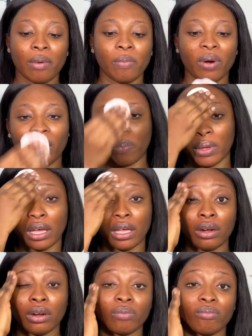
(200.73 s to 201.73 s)

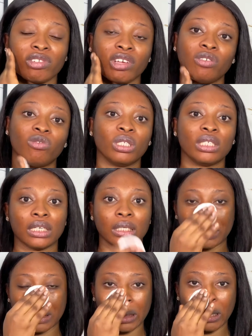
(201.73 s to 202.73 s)
prepping routine.
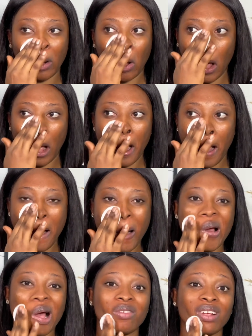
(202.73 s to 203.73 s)
So
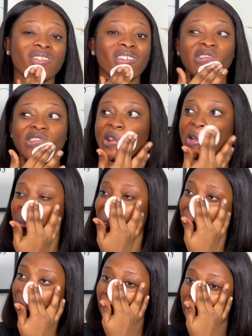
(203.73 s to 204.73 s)
I'm just going to cleanse my
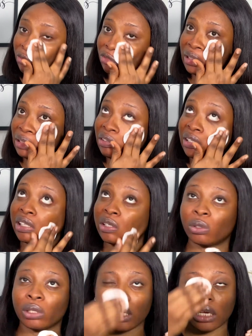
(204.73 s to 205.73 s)
skin really
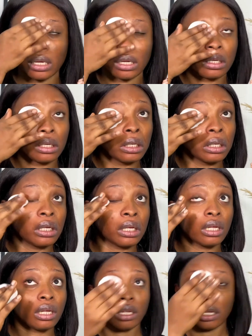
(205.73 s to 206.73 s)
quick,
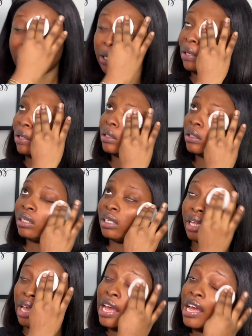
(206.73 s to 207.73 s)
and
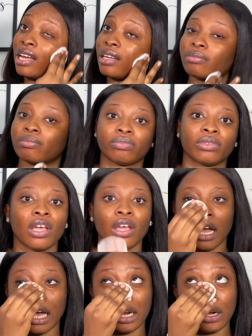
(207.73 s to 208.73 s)
yeah,
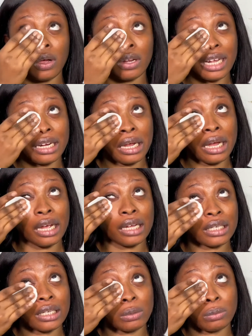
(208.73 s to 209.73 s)
and then under the eyes
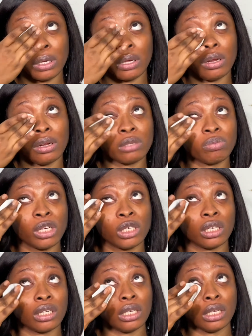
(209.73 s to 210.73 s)
as well, always make
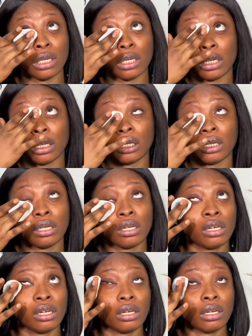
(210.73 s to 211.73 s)
sure they
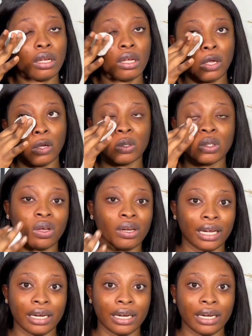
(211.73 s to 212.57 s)
it goes under